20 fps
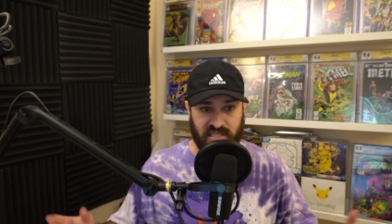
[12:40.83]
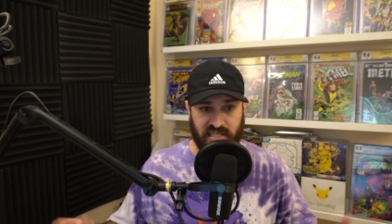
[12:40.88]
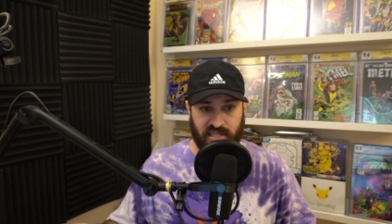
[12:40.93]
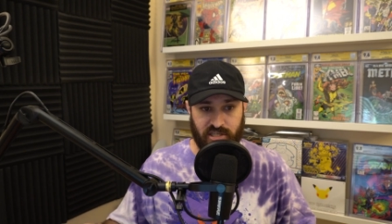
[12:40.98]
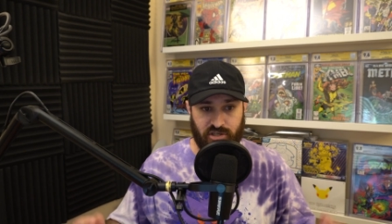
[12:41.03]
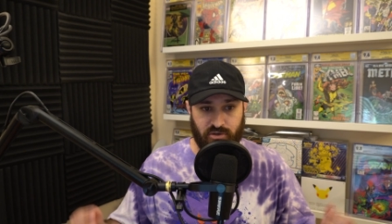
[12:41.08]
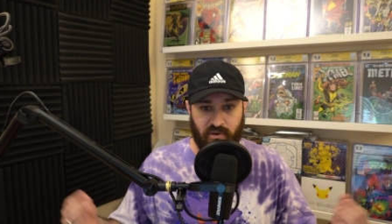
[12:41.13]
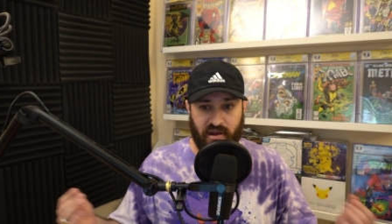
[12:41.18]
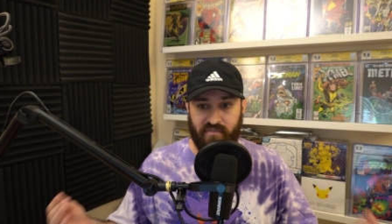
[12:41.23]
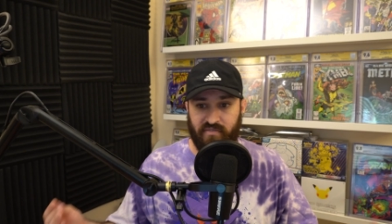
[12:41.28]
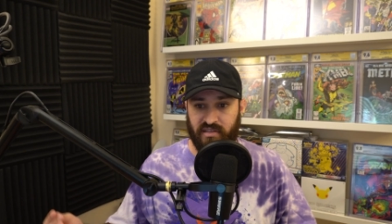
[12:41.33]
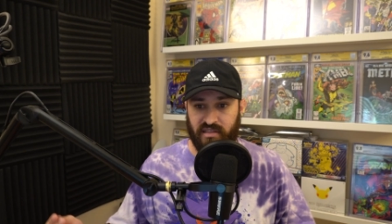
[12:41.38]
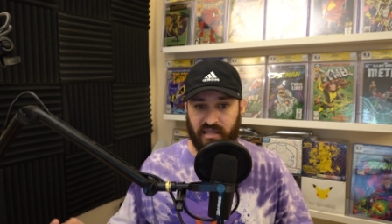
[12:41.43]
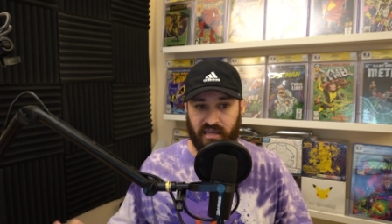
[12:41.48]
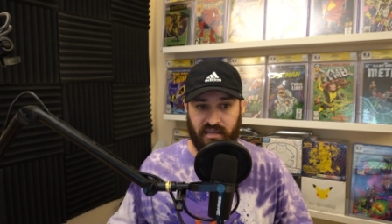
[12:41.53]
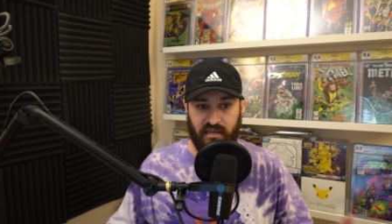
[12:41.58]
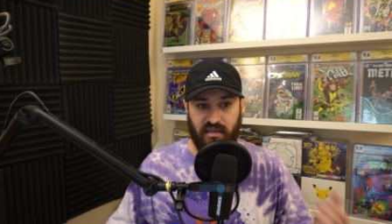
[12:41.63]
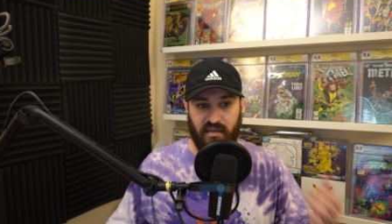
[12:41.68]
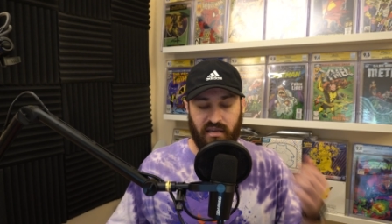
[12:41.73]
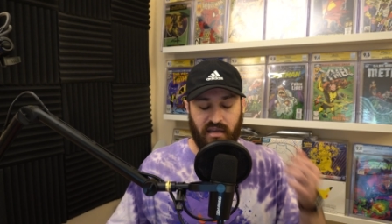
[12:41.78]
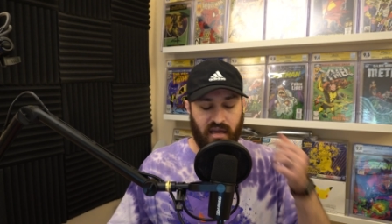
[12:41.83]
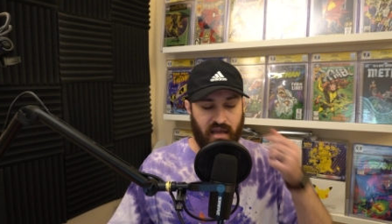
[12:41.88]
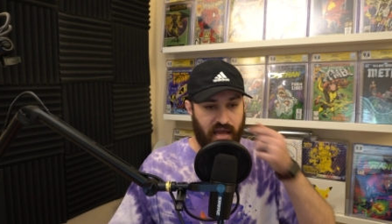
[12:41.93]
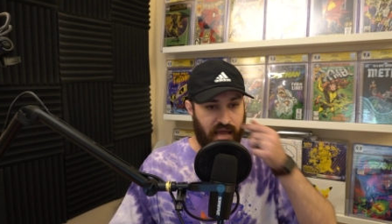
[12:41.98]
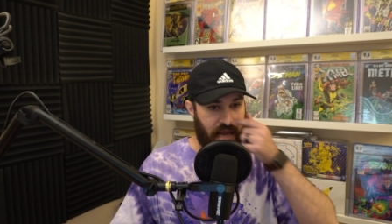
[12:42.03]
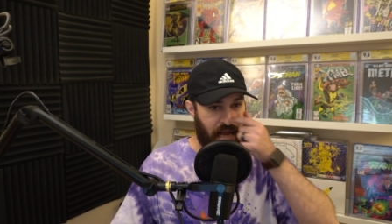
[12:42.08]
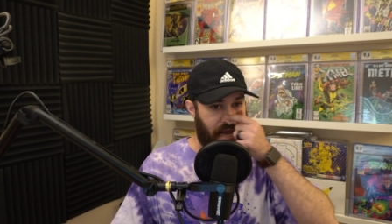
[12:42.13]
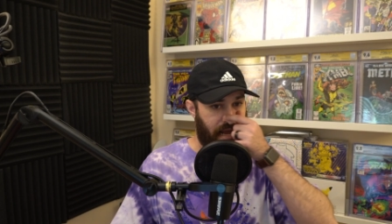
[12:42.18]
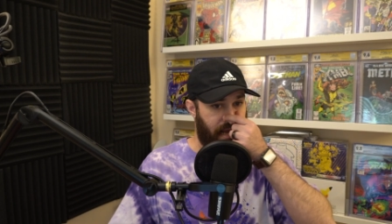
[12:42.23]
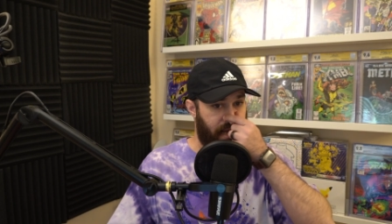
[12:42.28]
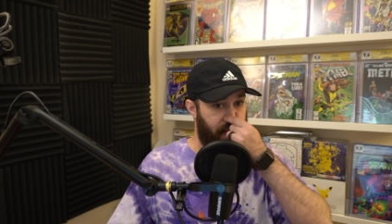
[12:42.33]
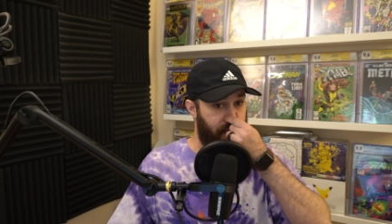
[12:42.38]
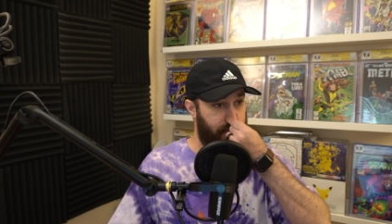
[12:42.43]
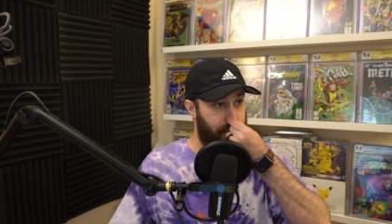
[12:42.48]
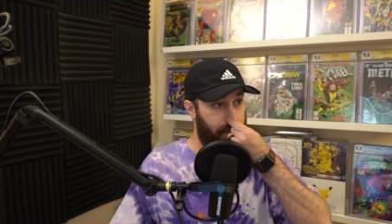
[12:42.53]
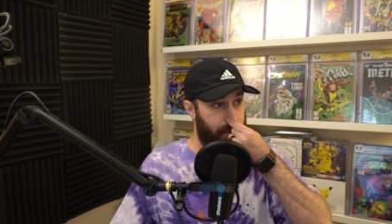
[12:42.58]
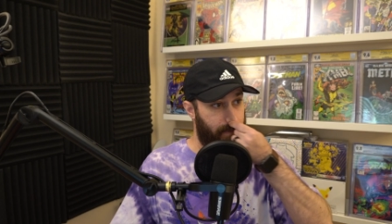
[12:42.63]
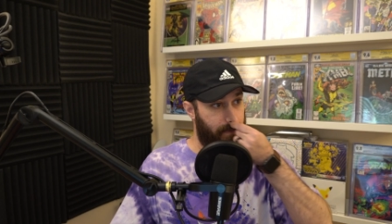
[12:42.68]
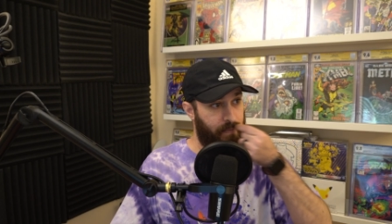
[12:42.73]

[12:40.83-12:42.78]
He could do everything. And